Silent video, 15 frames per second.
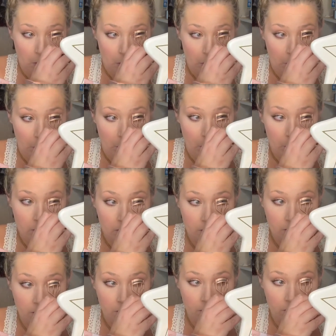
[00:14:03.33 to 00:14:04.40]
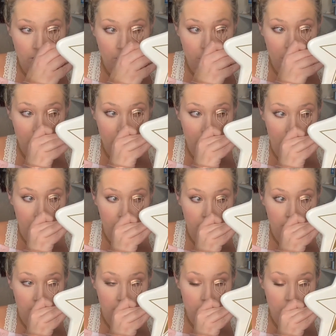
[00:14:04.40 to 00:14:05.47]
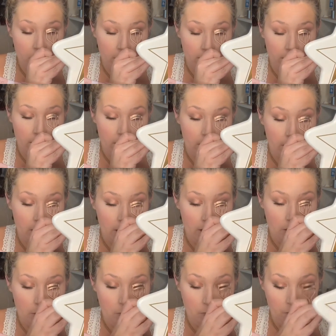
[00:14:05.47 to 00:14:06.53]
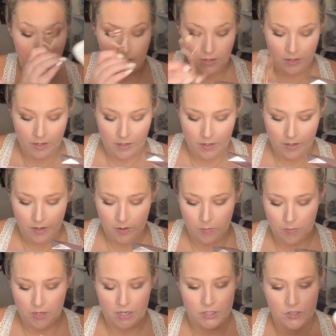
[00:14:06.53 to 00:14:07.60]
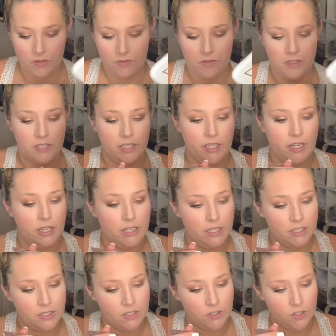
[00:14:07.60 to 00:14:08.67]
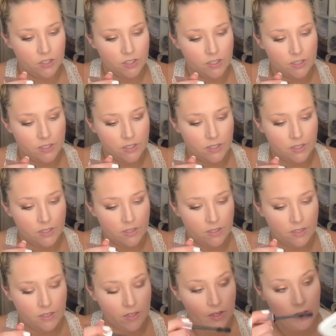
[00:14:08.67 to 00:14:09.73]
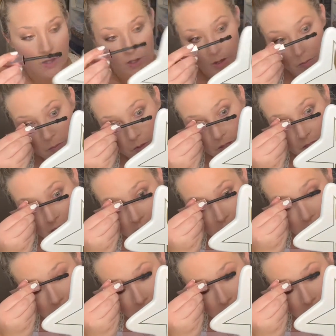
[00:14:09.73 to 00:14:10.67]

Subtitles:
and your glue will not fully dry, but I do feel like I need to just put this in